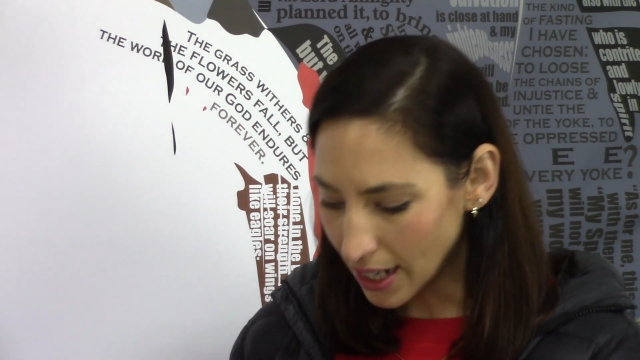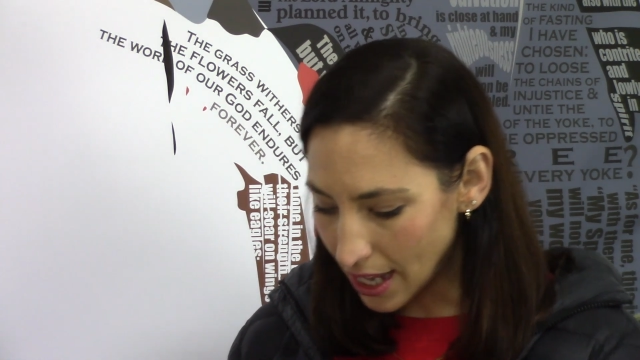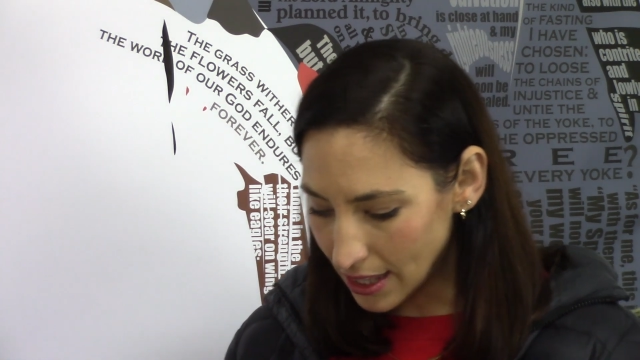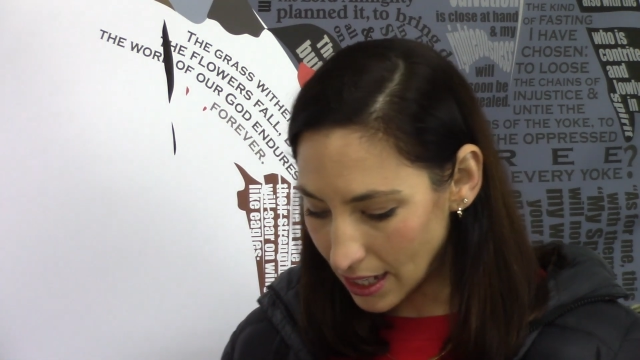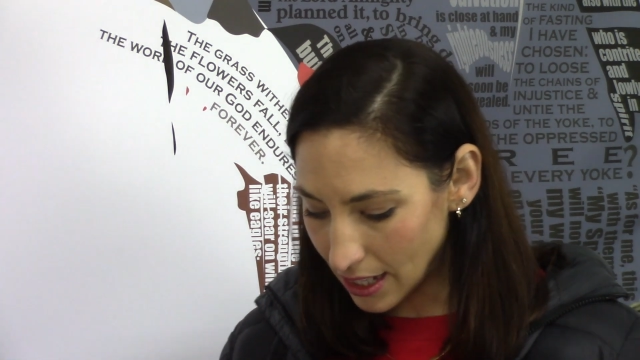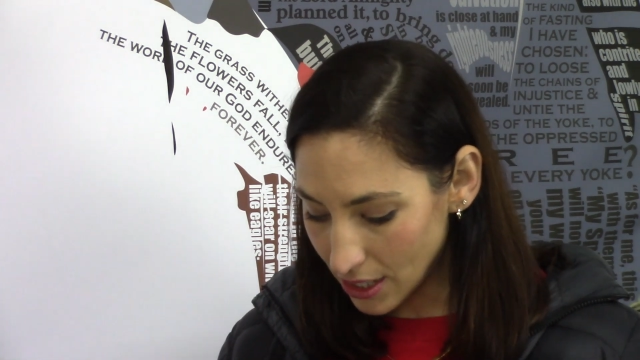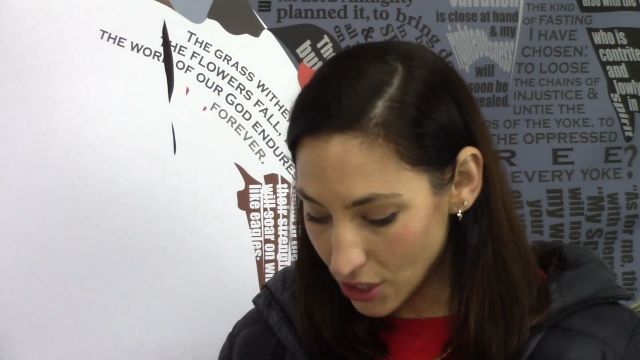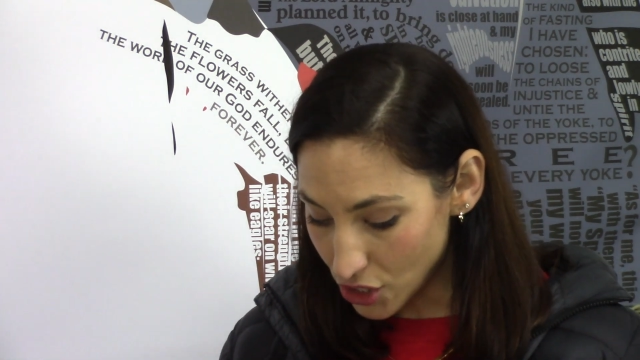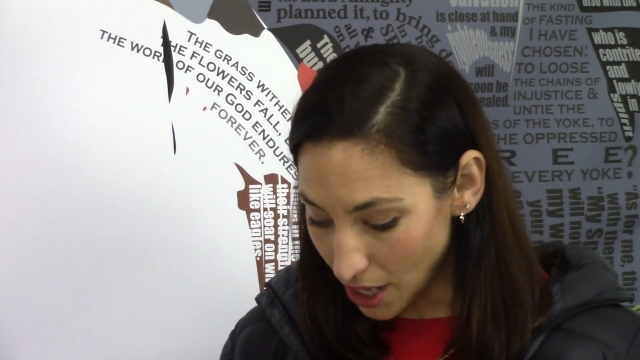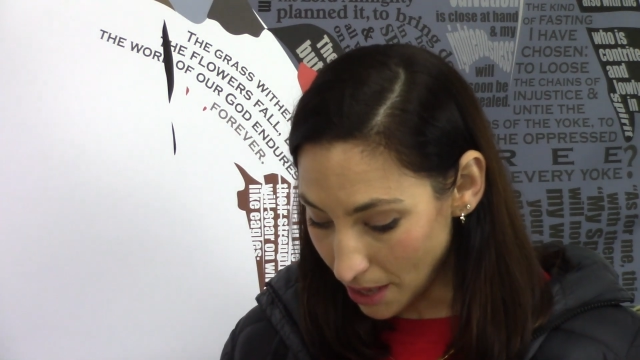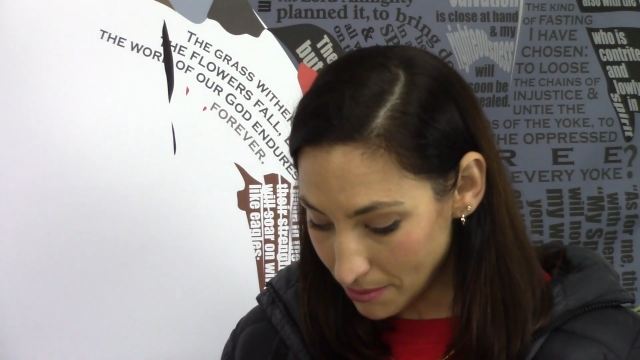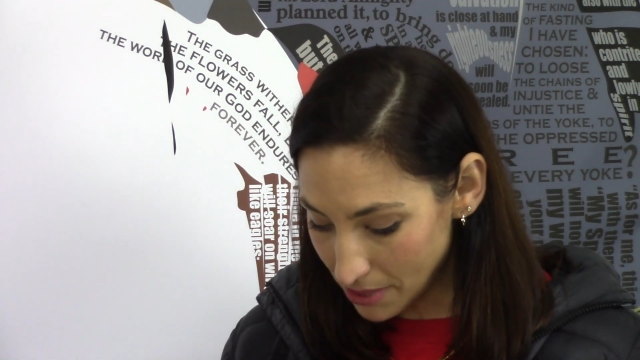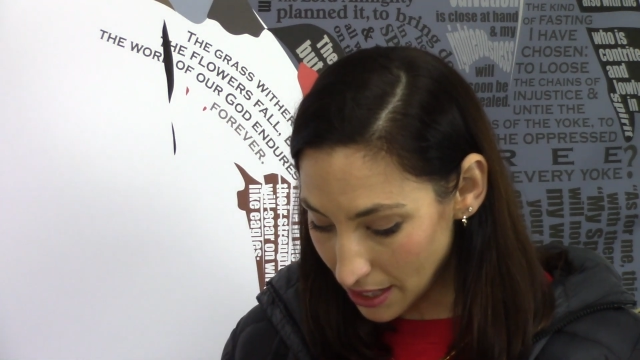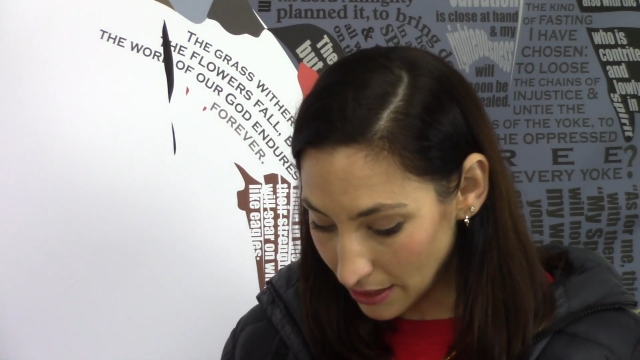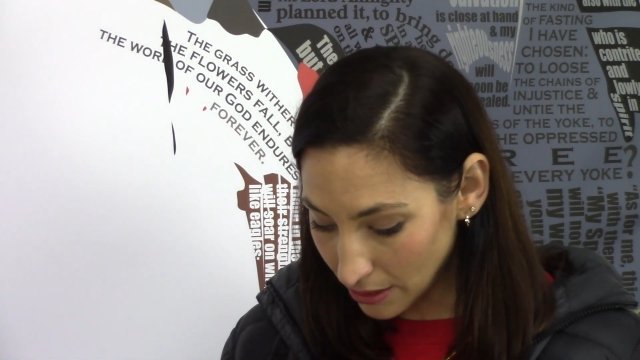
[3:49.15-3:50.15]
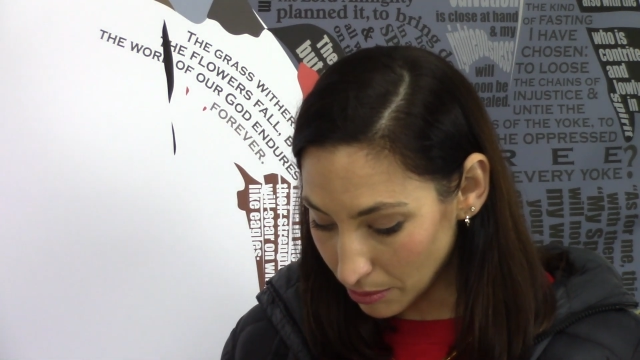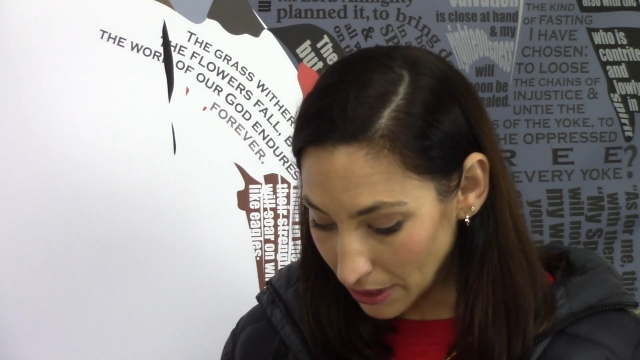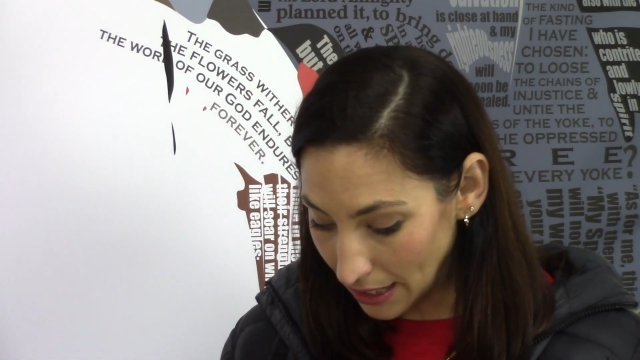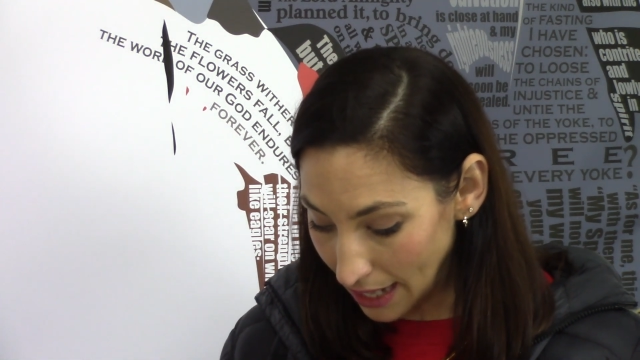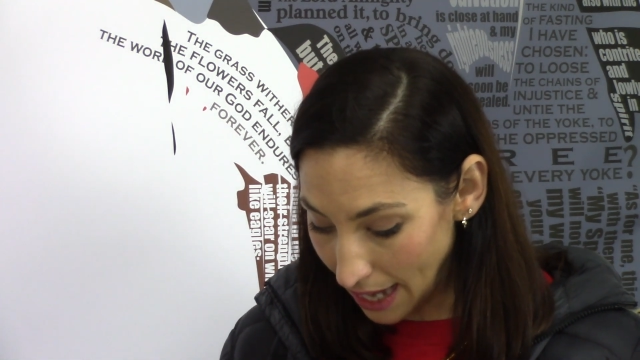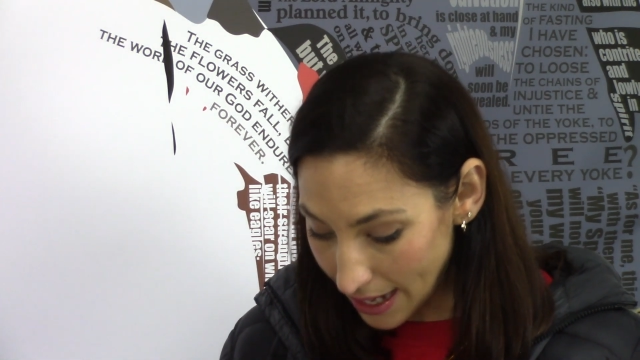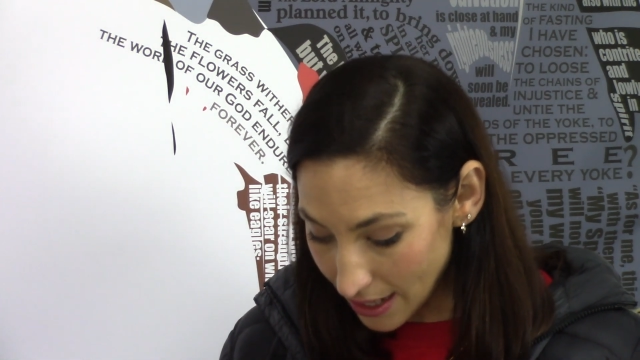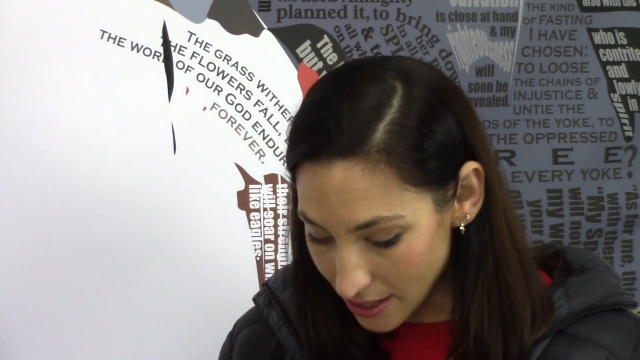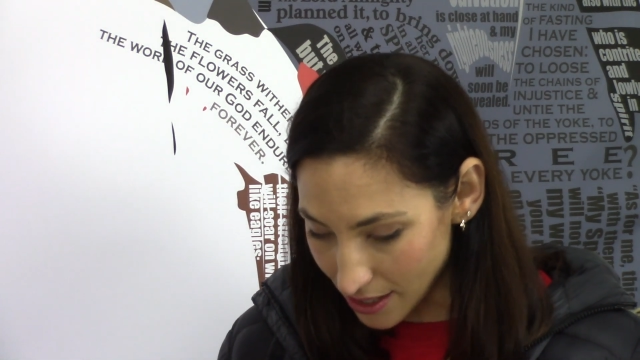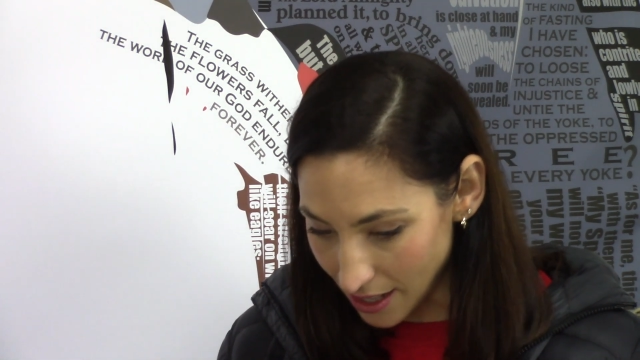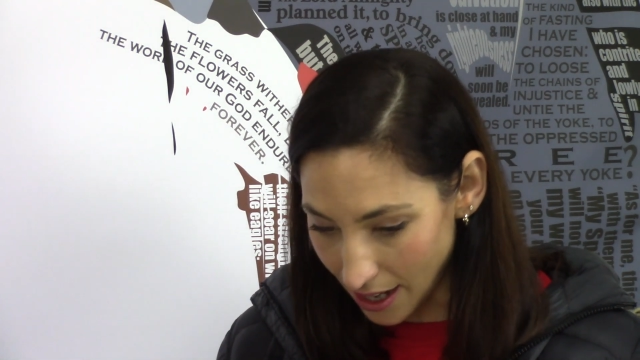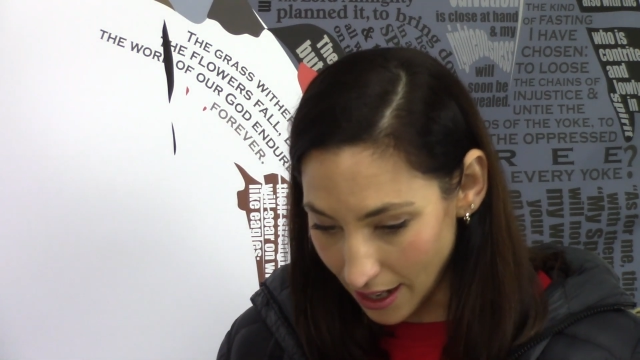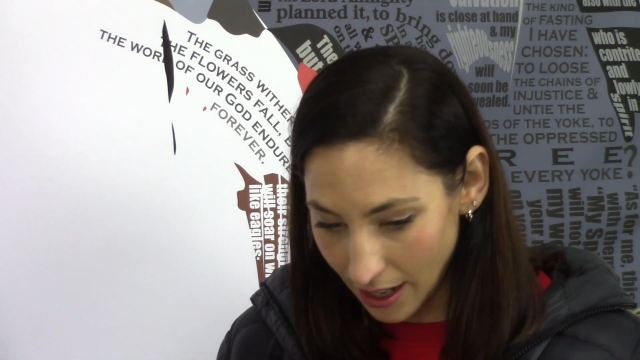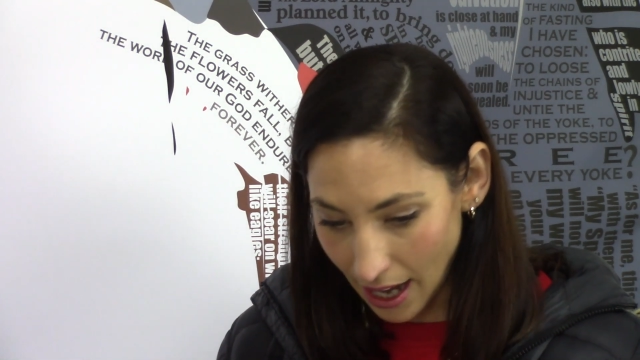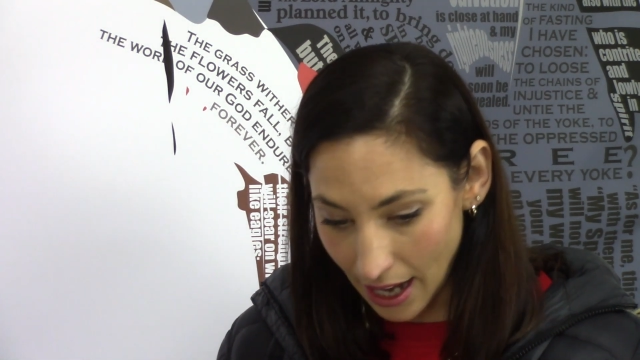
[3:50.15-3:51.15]
And then it jumps a little bit later,
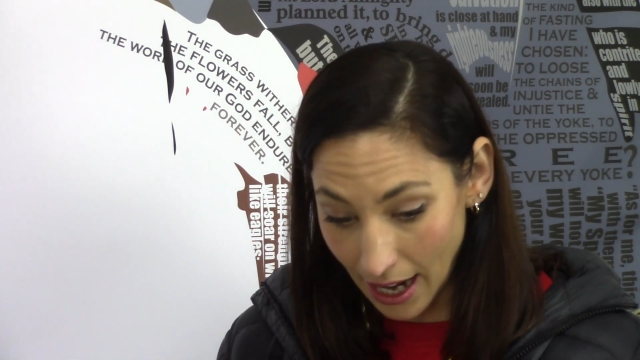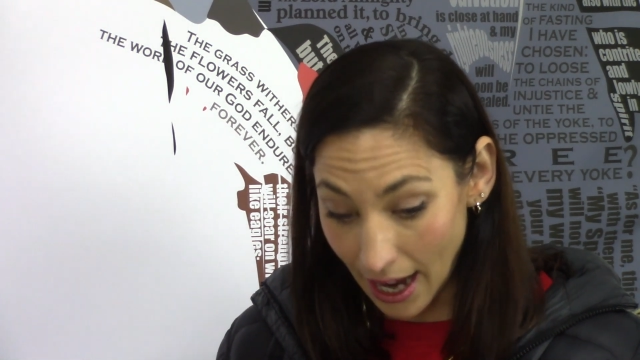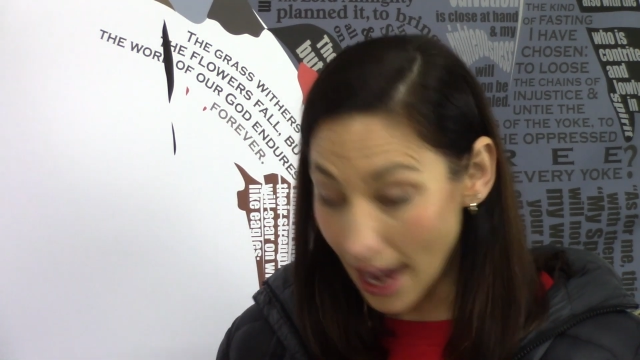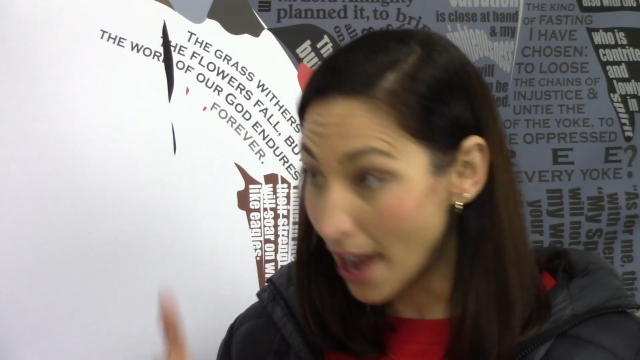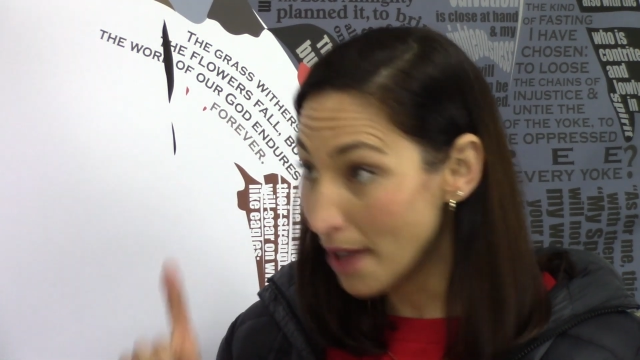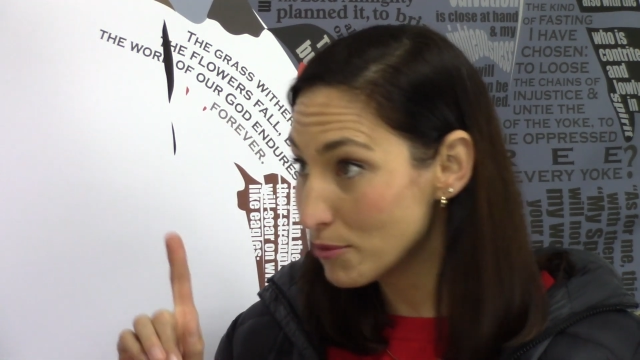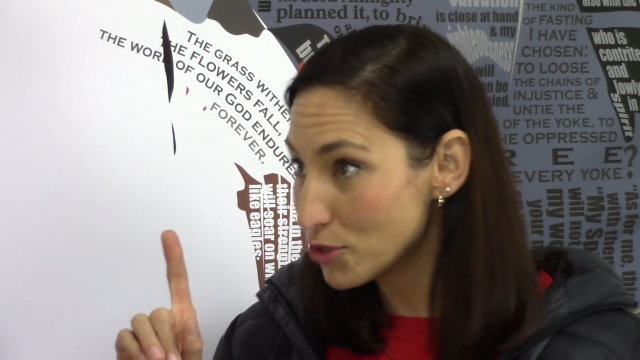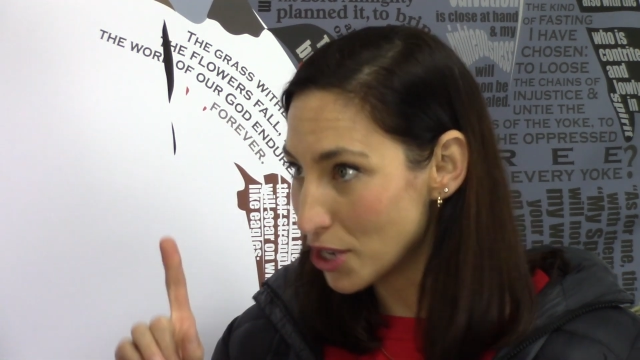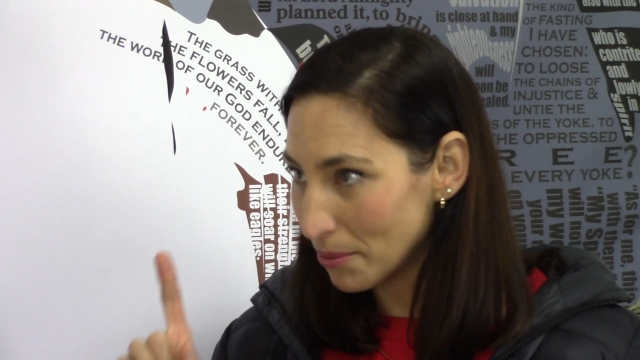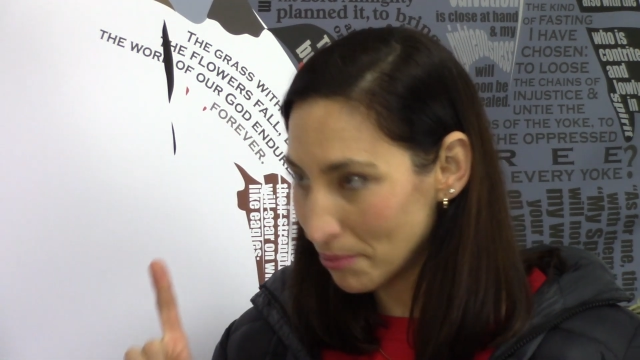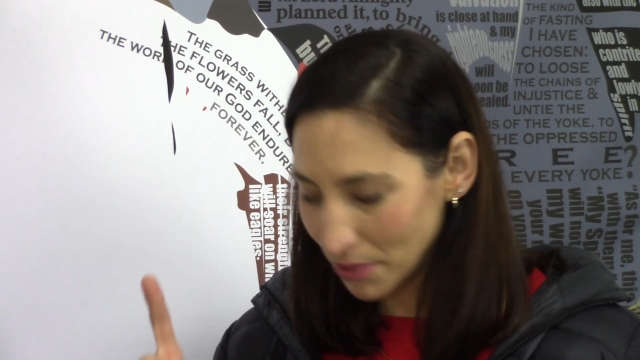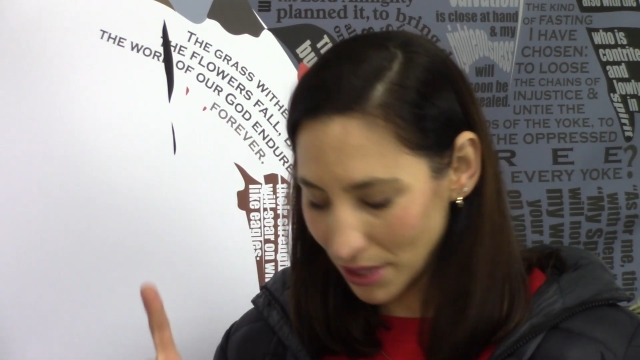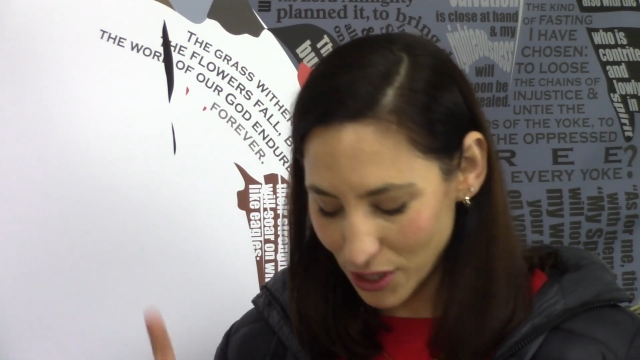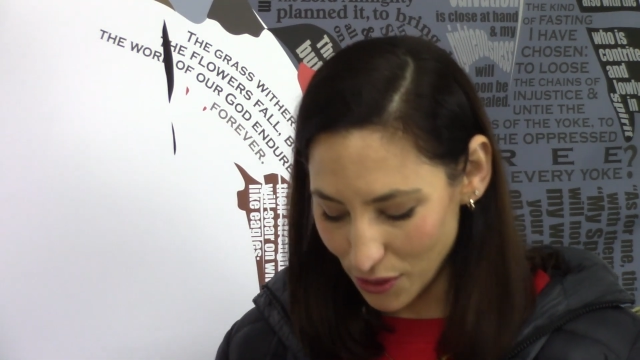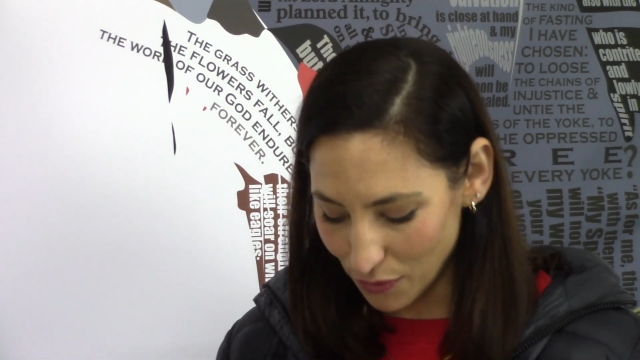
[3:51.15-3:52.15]
and I am jumping to